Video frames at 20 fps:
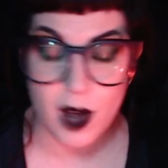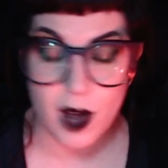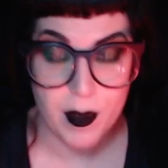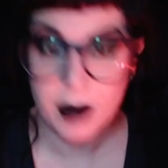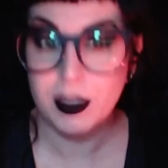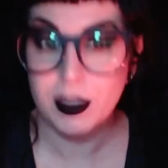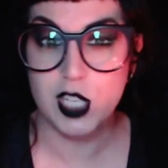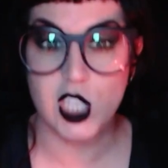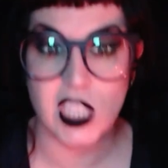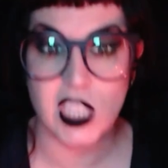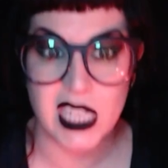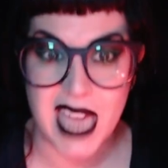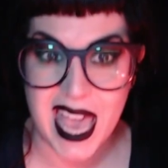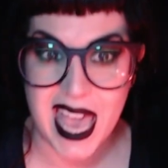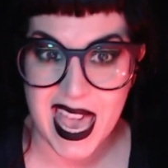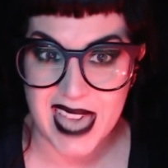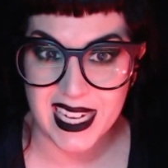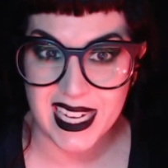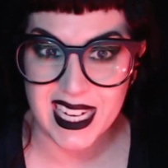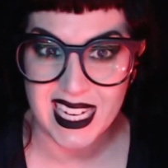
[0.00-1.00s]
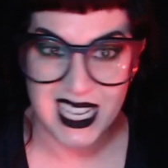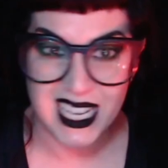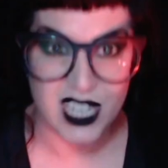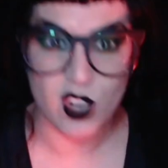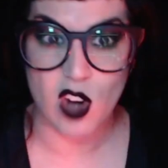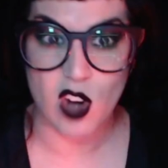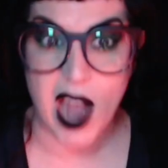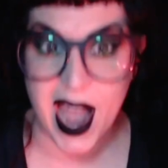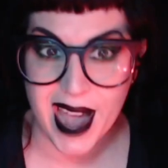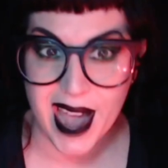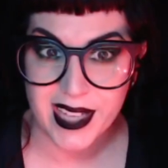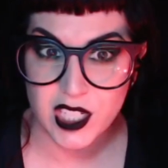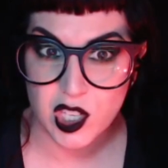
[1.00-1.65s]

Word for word: Maybe she's gonna edit it or add